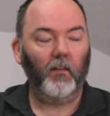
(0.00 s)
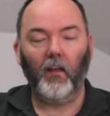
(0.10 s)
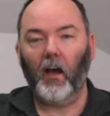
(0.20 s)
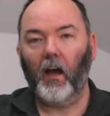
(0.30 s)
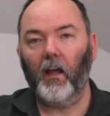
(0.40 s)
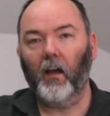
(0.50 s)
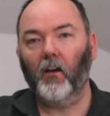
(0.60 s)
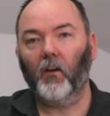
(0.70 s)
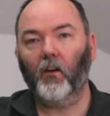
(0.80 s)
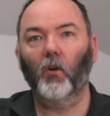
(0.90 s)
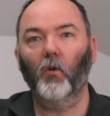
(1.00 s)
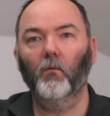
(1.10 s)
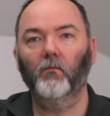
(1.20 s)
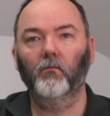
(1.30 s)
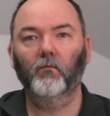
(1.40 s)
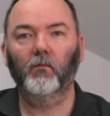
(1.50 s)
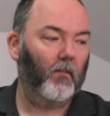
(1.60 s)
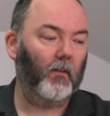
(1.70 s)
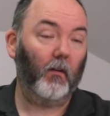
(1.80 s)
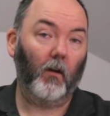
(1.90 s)
then the Hayate then
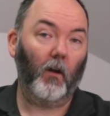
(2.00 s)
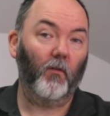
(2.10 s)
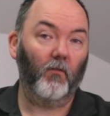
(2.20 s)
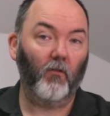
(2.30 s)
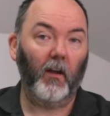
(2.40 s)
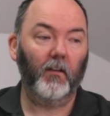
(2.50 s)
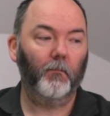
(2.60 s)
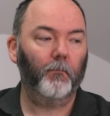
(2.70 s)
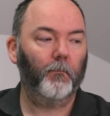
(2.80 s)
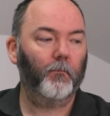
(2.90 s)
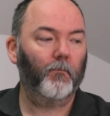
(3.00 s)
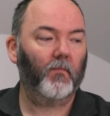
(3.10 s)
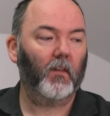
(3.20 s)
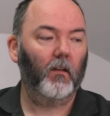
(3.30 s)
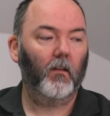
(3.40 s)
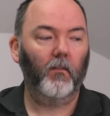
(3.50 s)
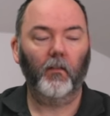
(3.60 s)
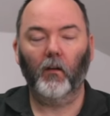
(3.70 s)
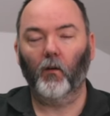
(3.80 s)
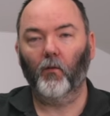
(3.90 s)
I'm going to go with the Raiden,
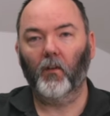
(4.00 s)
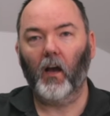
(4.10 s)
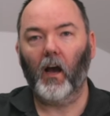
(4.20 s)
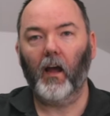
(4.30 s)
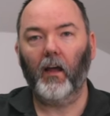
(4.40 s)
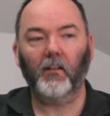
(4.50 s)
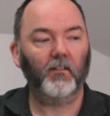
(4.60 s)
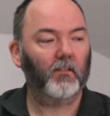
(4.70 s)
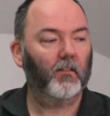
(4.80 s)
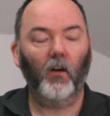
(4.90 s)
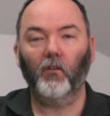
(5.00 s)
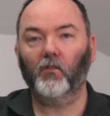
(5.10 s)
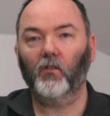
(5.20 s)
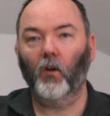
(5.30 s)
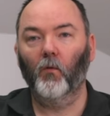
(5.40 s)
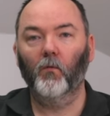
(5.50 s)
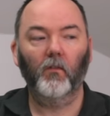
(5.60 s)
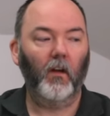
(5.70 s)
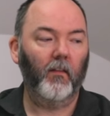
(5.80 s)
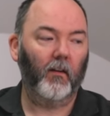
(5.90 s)
then I'm going with the Hayate Otsu,
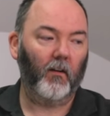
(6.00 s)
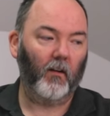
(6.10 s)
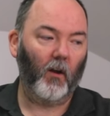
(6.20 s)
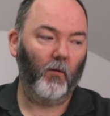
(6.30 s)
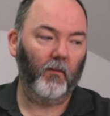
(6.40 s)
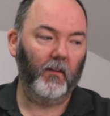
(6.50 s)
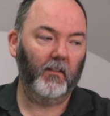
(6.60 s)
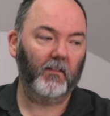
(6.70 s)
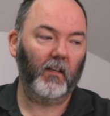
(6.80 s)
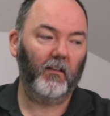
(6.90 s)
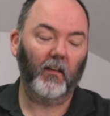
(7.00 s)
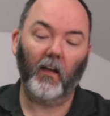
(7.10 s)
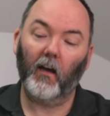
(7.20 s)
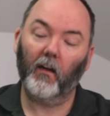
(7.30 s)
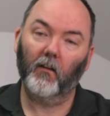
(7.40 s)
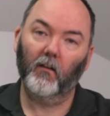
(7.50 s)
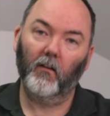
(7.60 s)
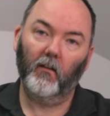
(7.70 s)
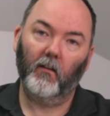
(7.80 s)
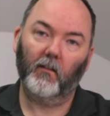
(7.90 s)
and then I'm going to go with the Shidenkai
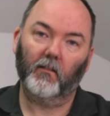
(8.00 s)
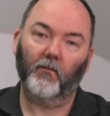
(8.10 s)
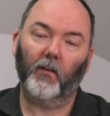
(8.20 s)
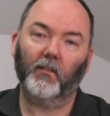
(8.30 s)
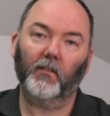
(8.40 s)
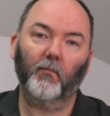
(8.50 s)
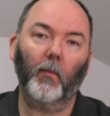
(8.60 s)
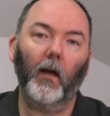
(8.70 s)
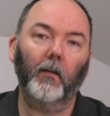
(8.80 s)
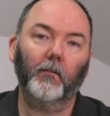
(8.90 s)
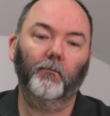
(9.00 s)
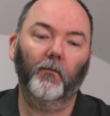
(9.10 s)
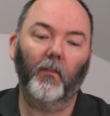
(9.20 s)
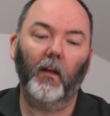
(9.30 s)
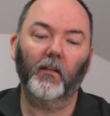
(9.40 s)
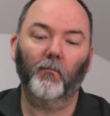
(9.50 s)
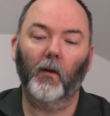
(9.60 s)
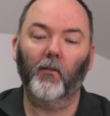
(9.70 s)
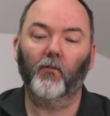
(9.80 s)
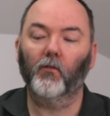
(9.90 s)
as the fastest pad. That is
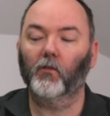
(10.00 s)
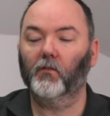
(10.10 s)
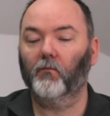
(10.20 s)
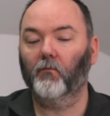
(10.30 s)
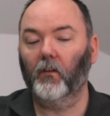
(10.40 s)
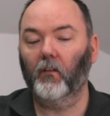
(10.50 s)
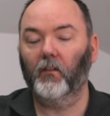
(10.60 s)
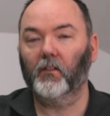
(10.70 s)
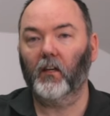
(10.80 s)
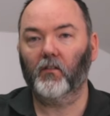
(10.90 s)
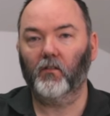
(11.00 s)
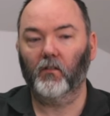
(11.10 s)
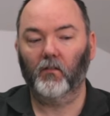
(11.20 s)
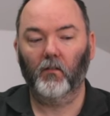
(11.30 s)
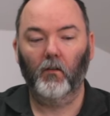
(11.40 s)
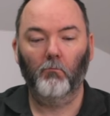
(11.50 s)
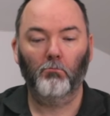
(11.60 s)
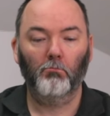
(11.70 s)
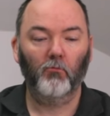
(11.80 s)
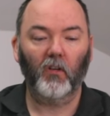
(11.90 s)
my thoughts, feeling the textures,
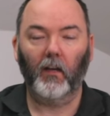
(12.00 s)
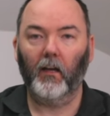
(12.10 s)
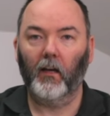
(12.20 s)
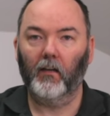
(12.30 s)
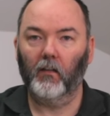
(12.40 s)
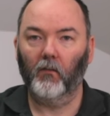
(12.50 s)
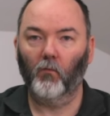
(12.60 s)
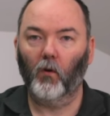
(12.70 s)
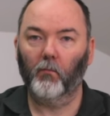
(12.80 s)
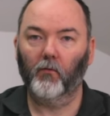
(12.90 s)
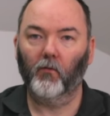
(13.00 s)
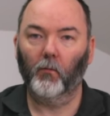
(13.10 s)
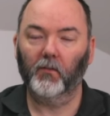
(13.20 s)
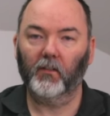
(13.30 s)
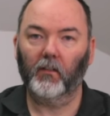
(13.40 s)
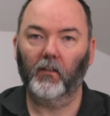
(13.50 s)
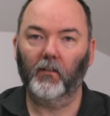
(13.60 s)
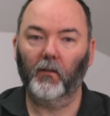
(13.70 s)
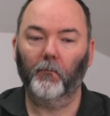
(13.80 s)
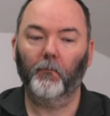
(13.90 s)
trying to get an idea of what performance they're going
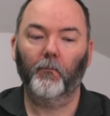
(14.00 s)
to do.